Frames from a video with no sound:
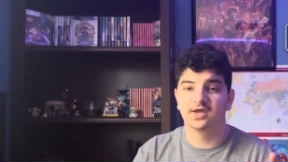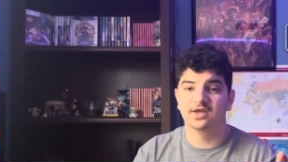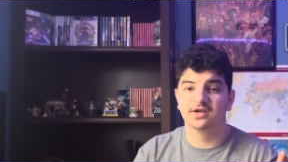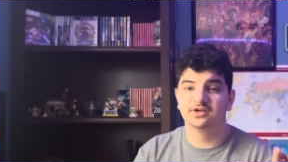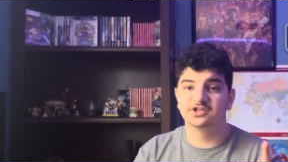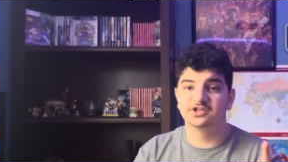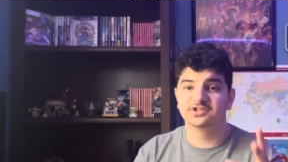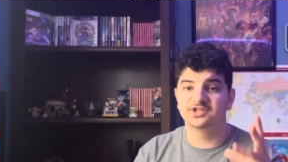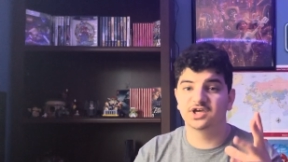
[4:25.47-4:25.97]

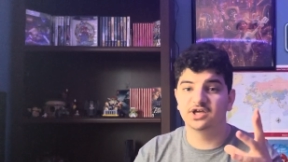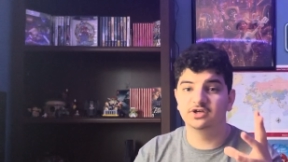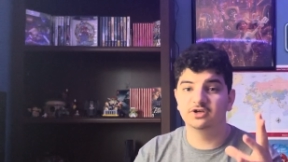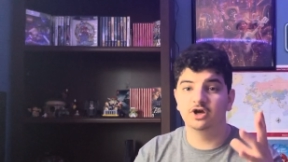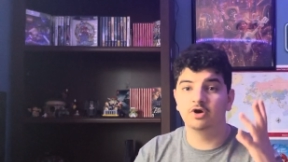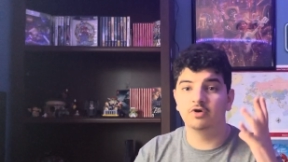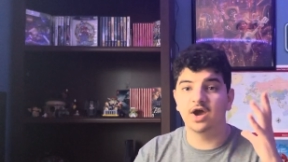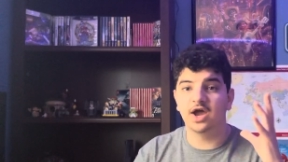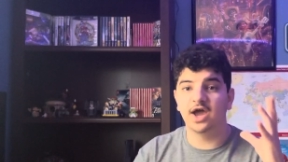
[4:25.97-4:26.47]

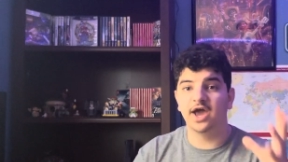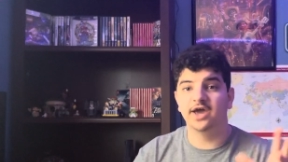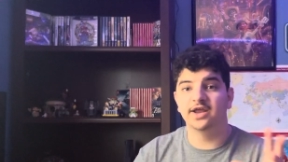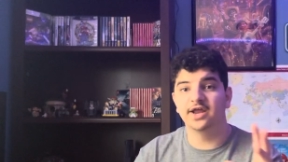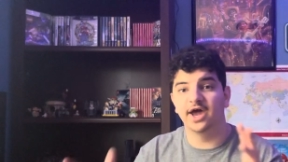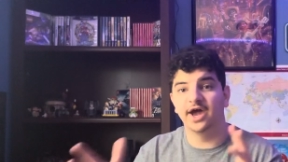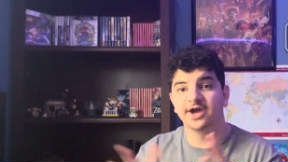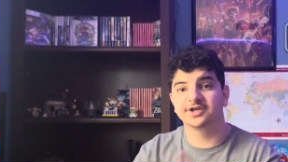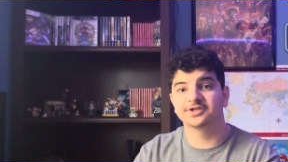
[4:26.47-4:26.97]
Nintendo and
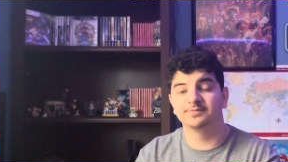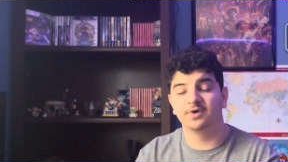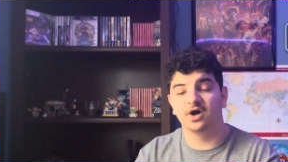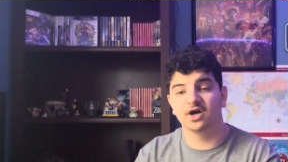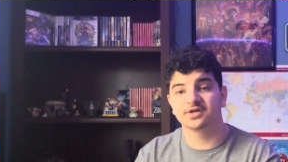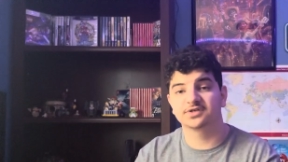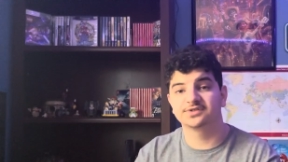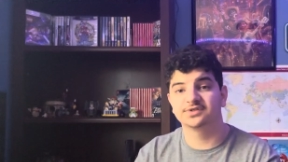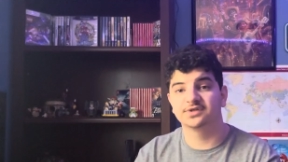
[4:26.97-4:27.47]

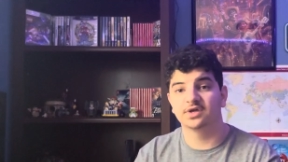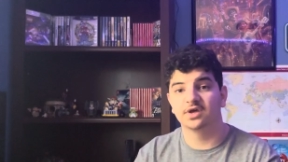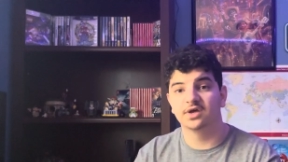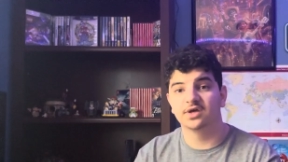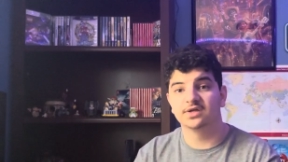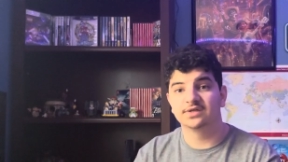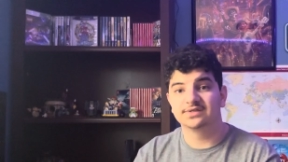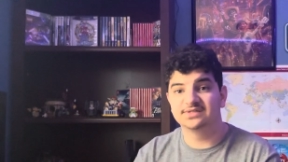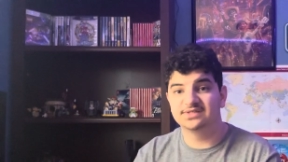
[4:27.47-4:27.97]
Xbox
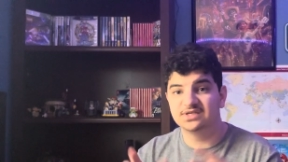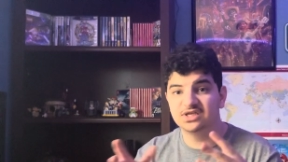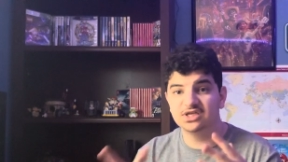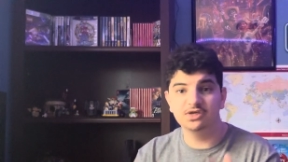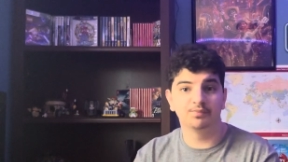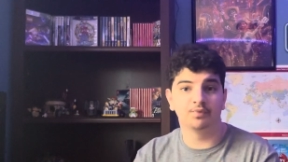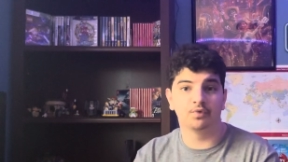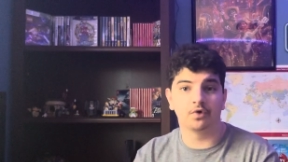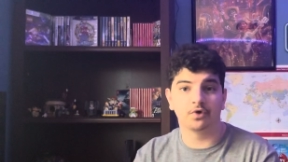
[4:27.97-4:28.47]

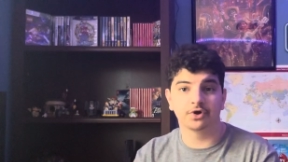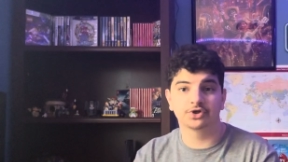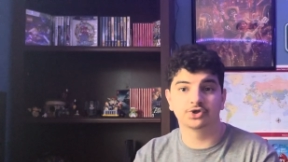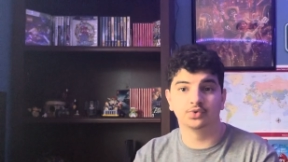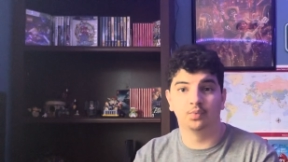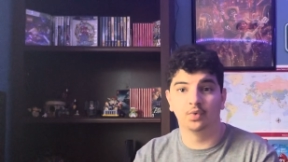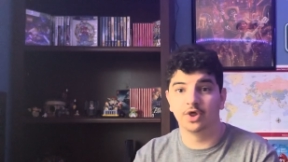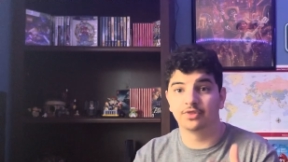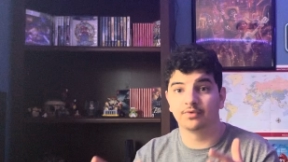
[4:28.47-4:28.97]
teamworked
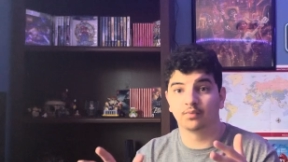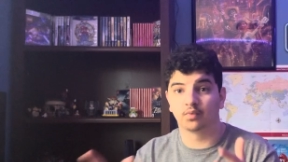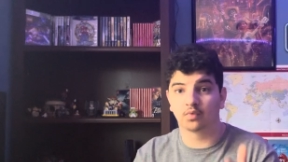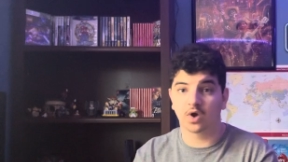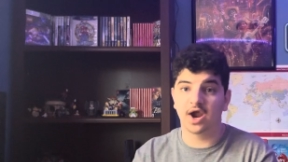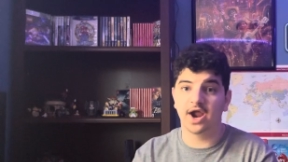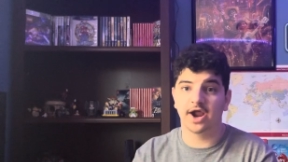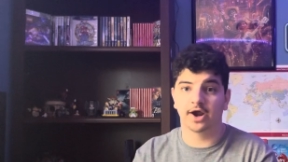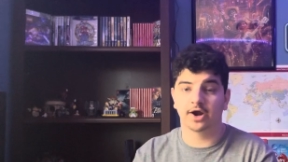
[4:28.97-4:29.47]
with
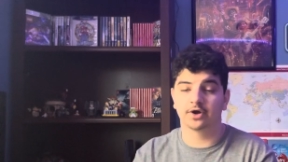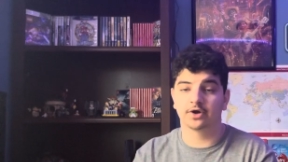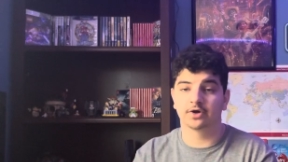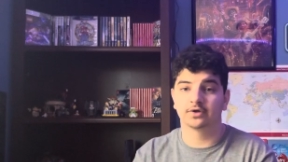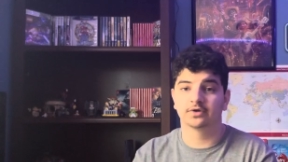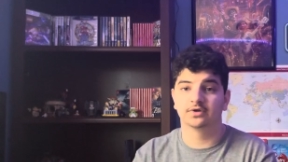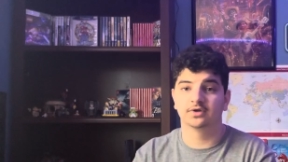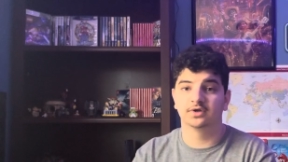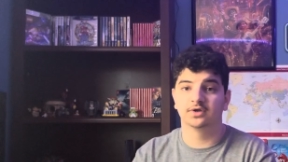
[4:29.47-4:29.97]

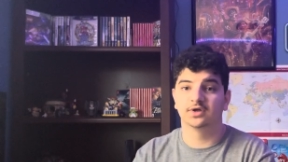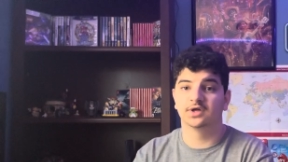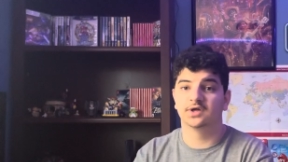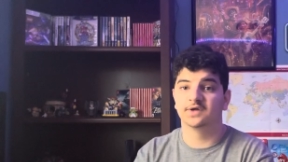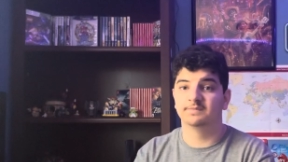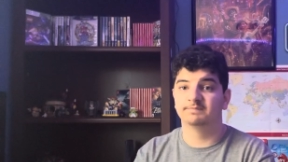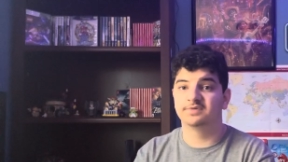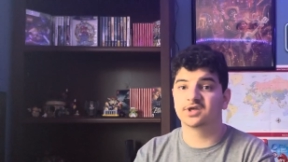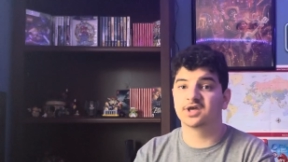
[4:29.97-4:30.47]
Rare
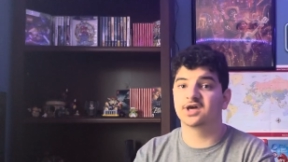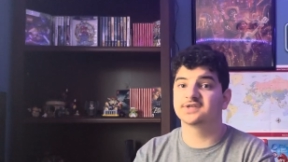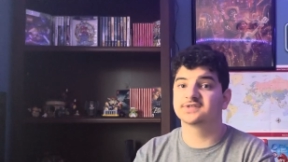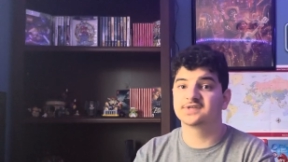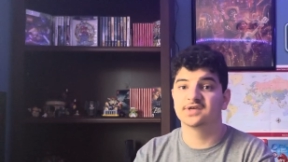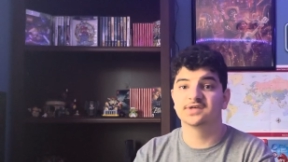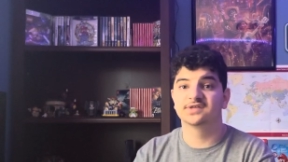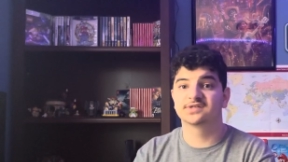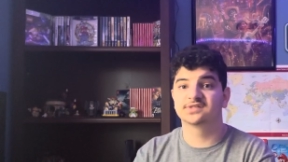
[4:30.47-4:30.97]

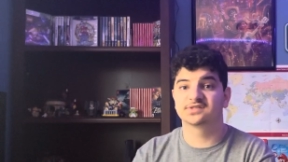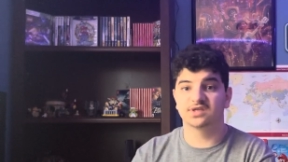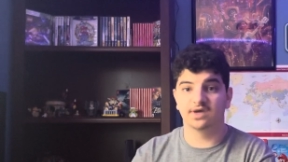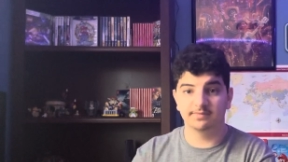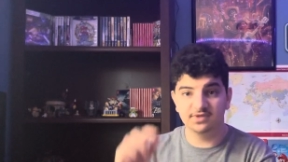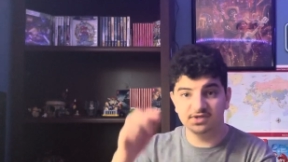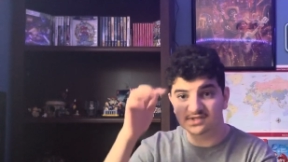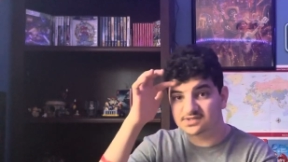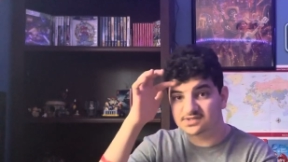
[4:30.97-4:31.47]
because
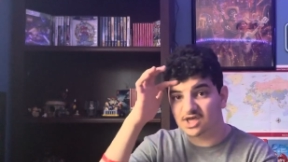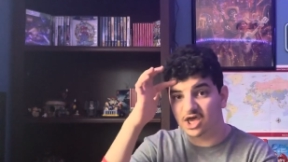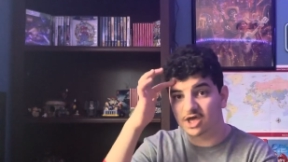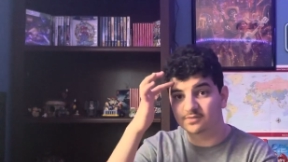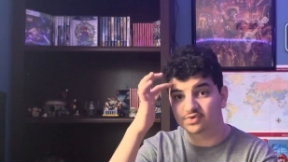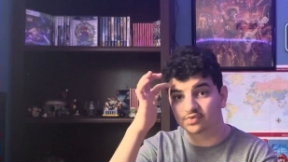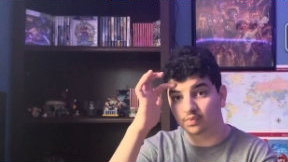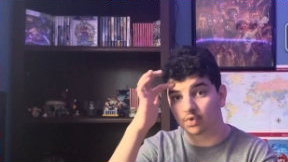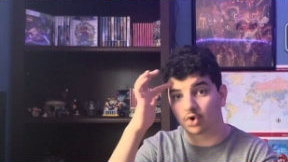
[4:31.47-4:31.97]
some of these
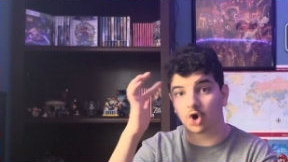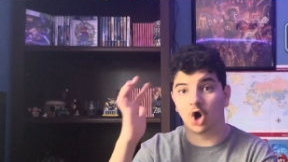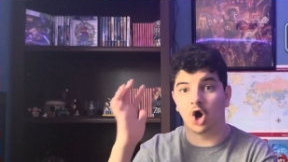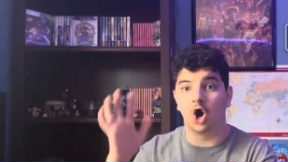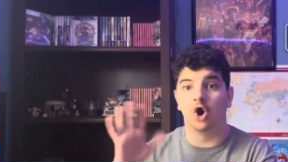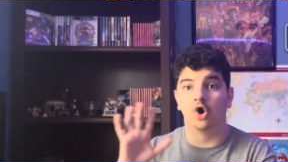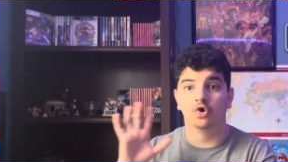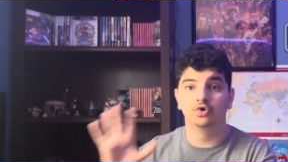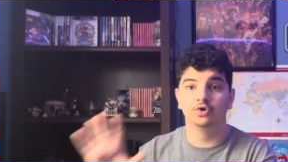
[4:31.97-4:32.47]
games were
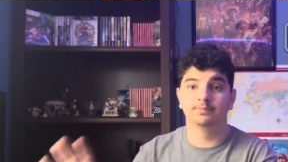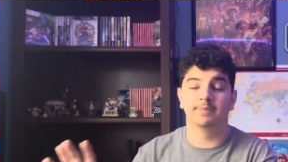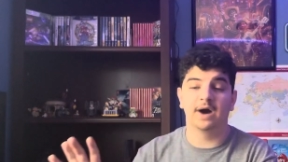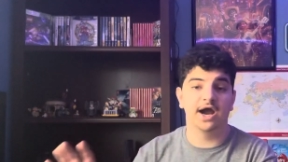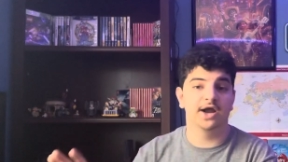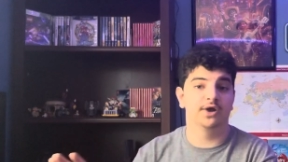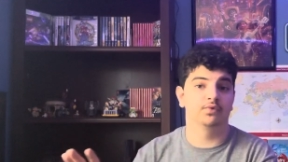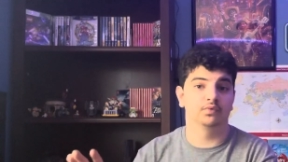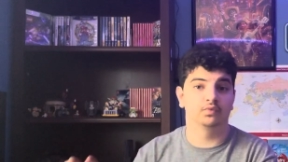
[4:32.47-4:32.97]
owned
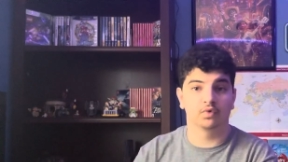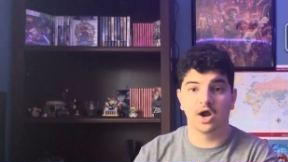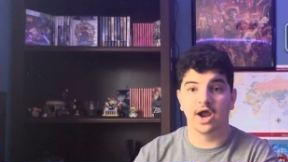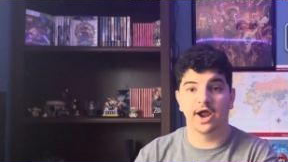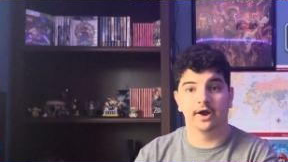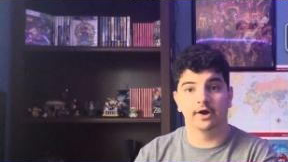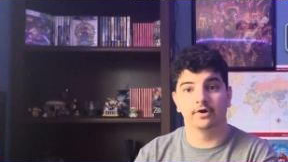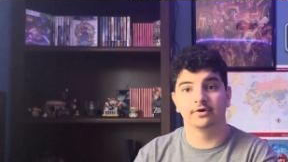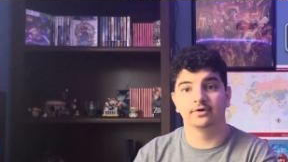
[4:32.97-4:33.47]
by
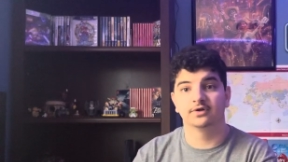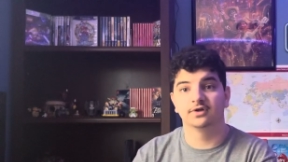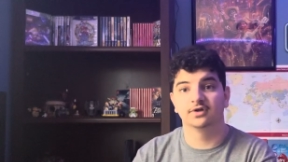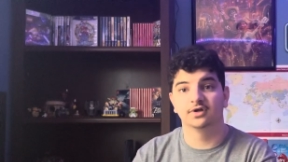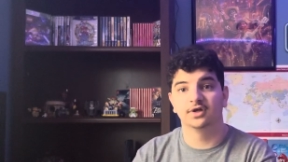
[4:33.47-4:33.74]
Rare.